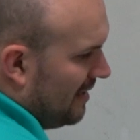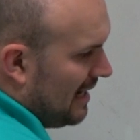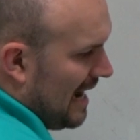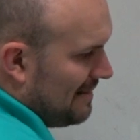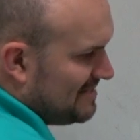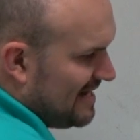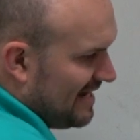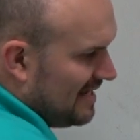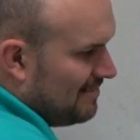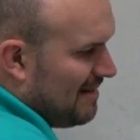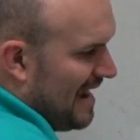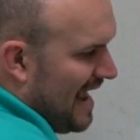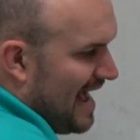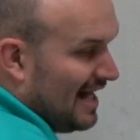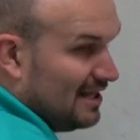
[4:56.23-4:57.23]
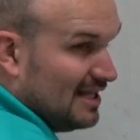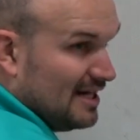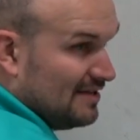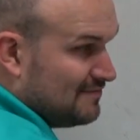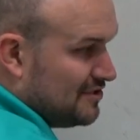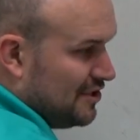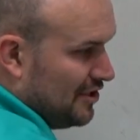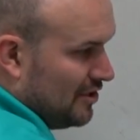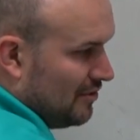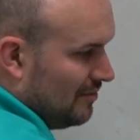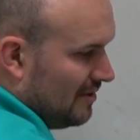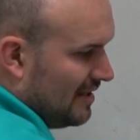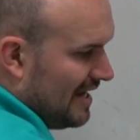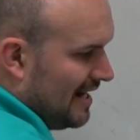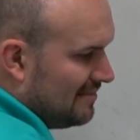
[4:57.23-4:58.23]
I'm taking my ln of 2,
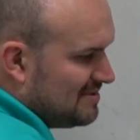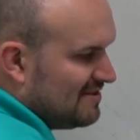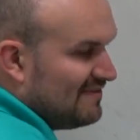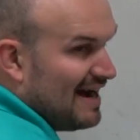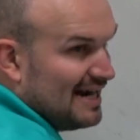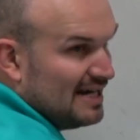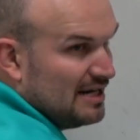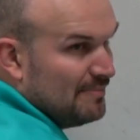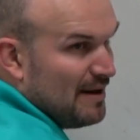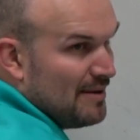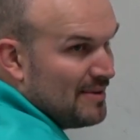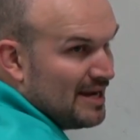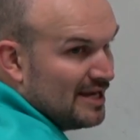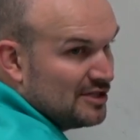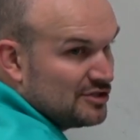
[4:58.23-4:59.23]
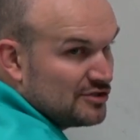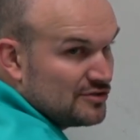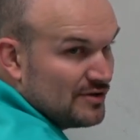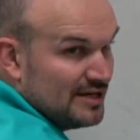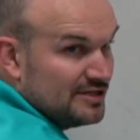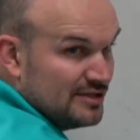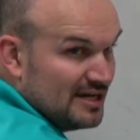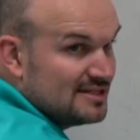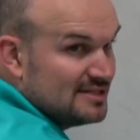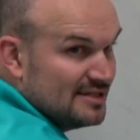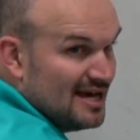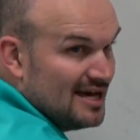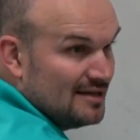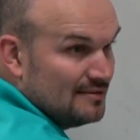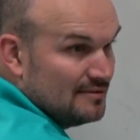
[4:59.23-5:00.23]
and I'm dividing it by my interest rate. Do you guys see
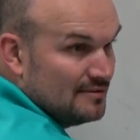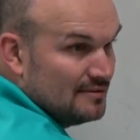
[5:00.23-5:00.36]
that?